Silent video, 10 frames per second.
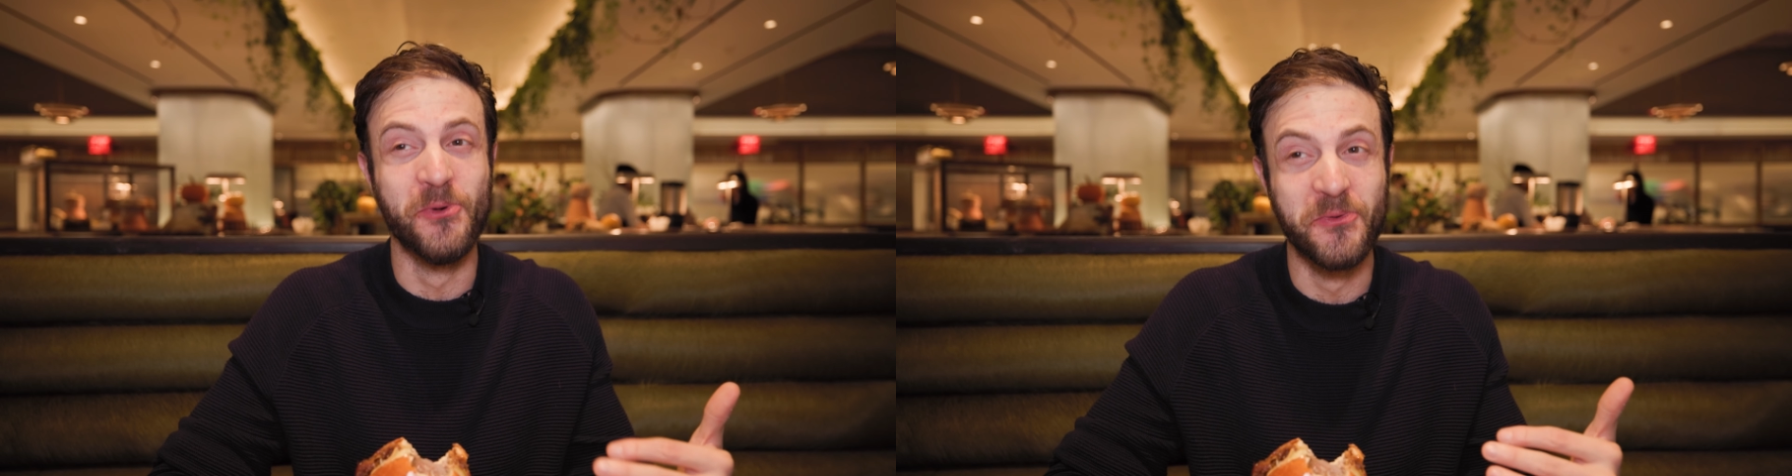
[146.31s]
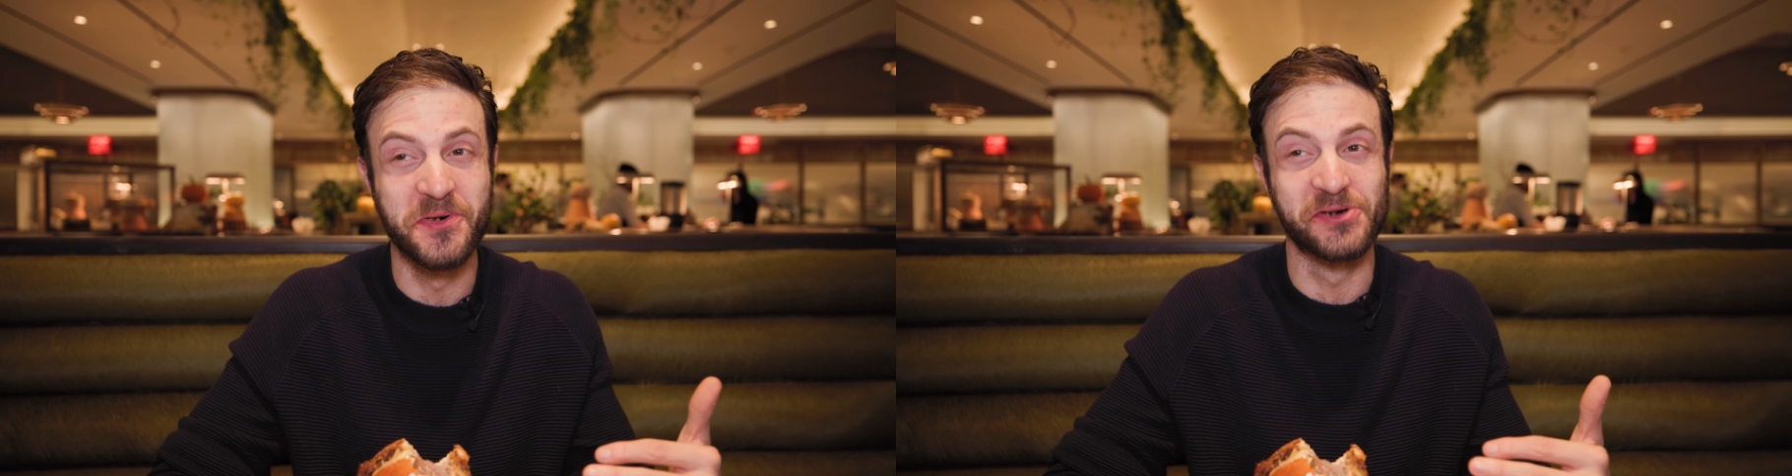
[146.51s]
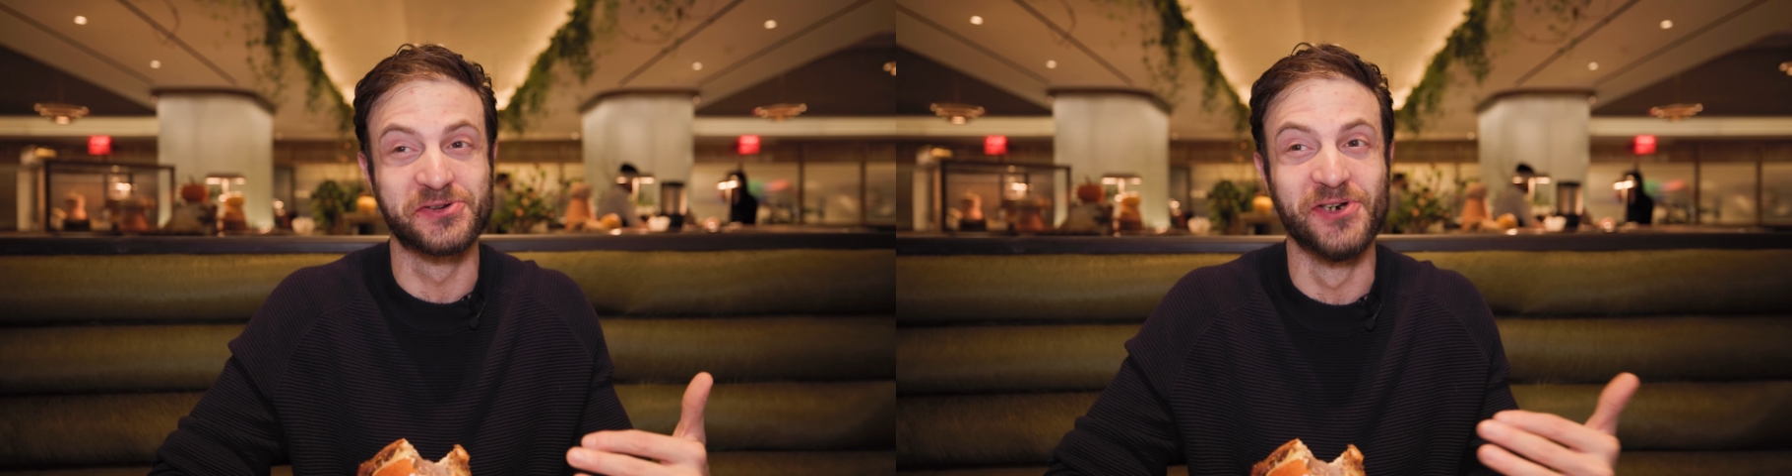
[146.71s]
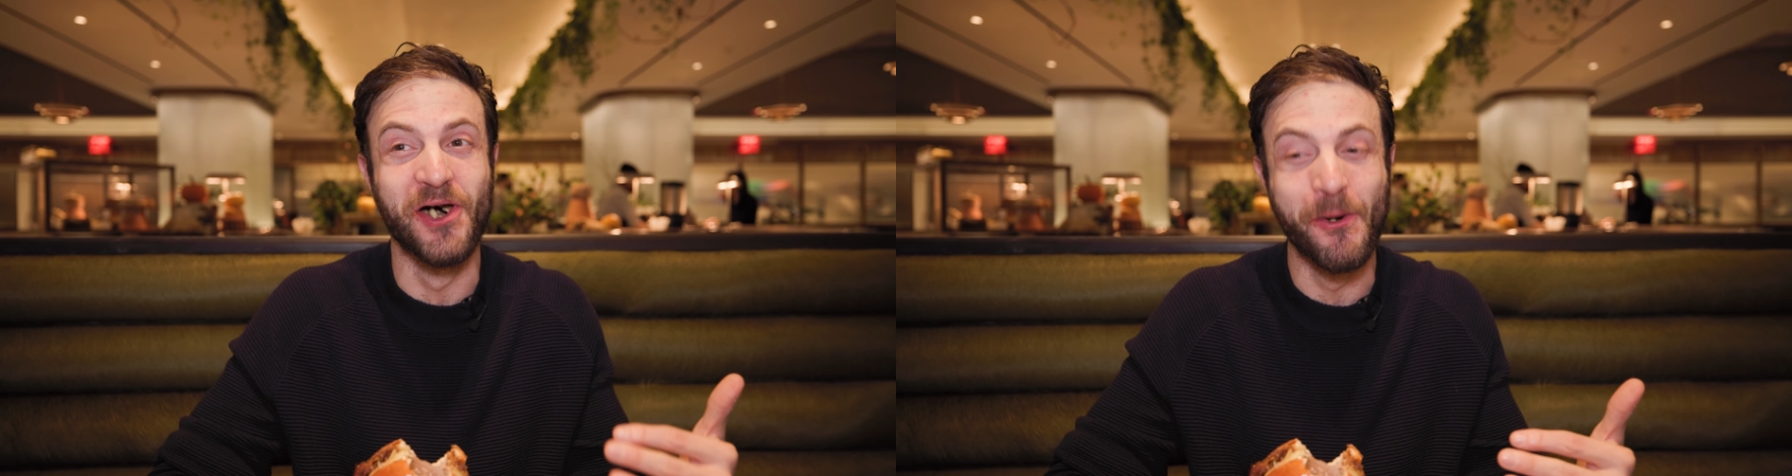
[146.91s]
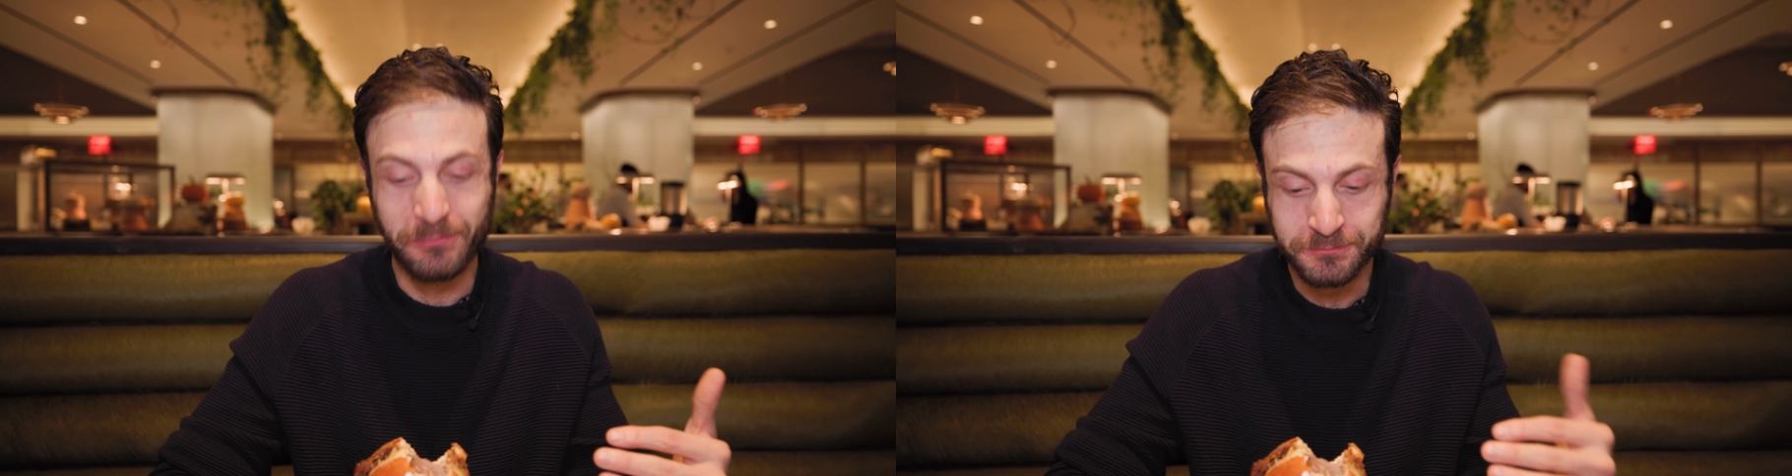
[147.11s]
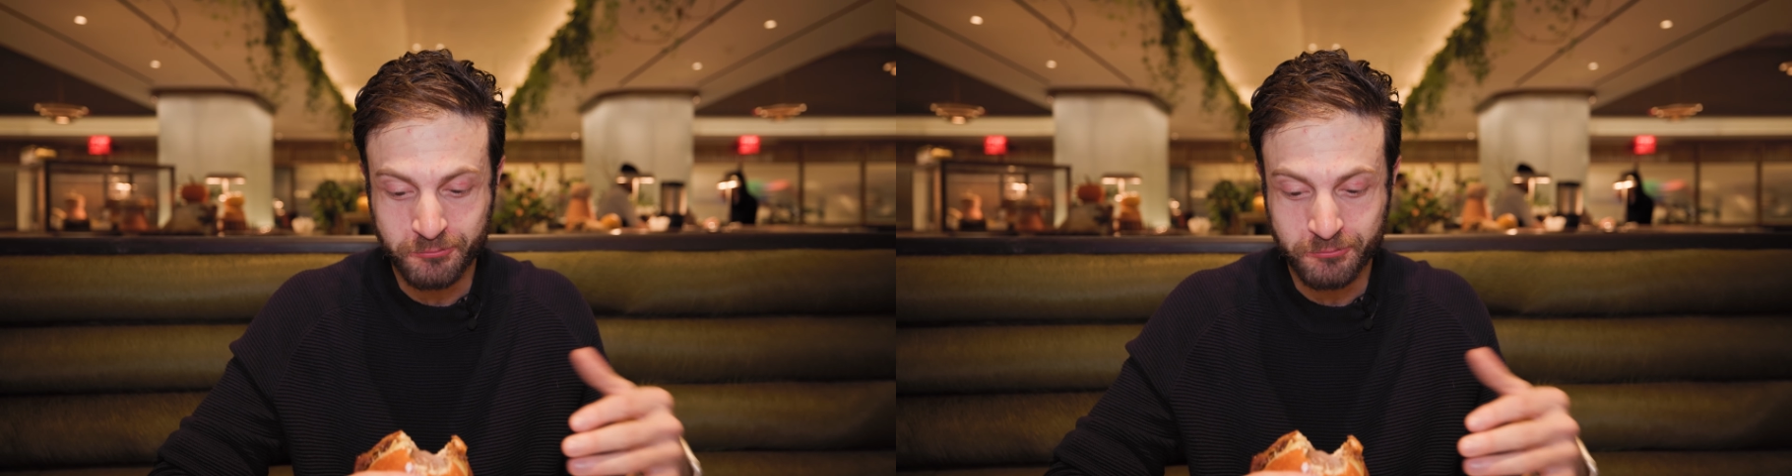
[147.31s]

oh my God.